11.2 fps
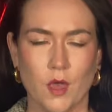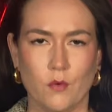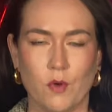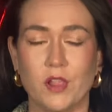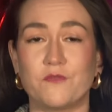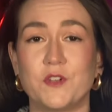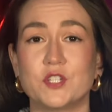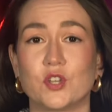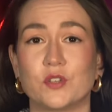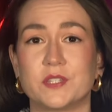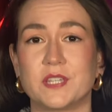Well,
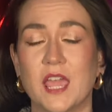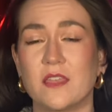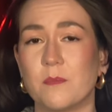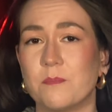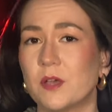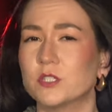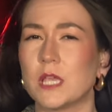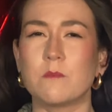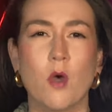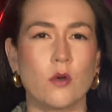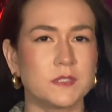officials say the
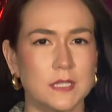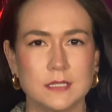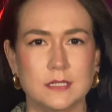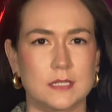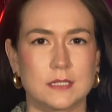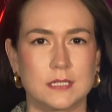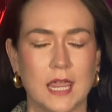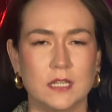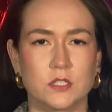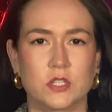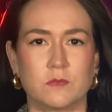building mostly
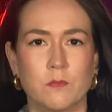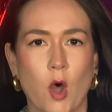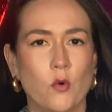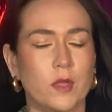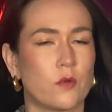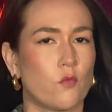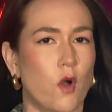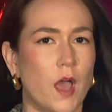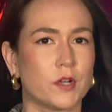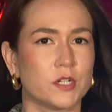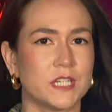sustained smoke and
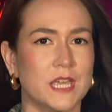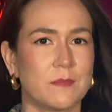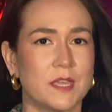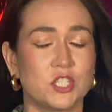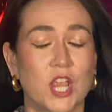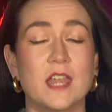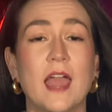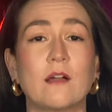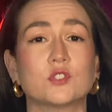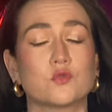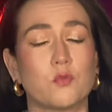water damage, and
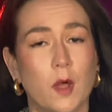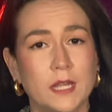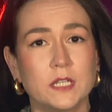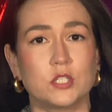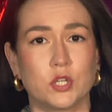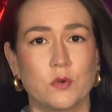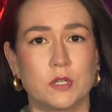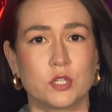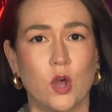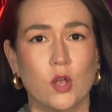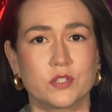now 22
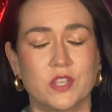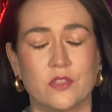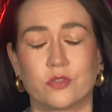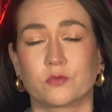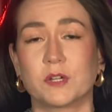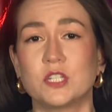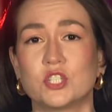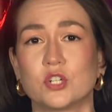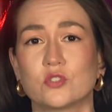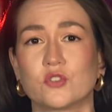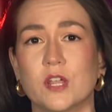adults and three
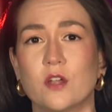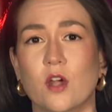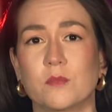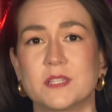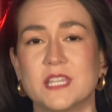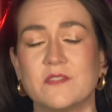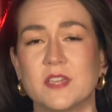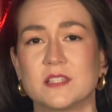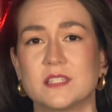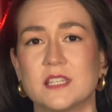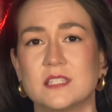children are receiving
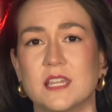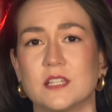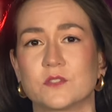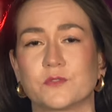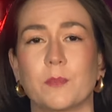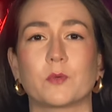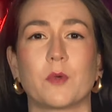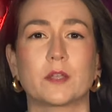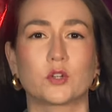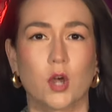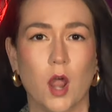assistance from the
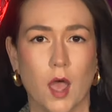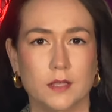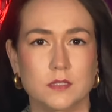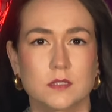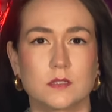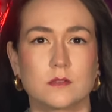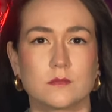Red Cross.